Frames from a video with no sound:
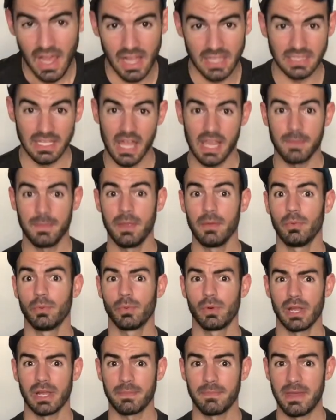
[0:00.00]
A lot of people
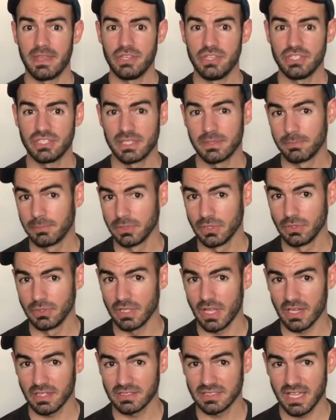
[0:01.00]
recommend using blue
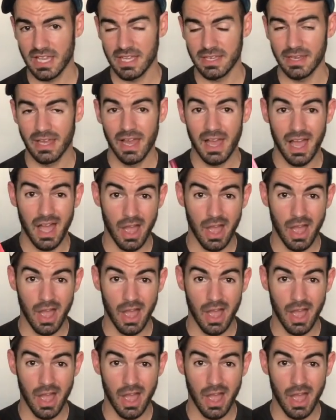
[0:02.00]
Loctite.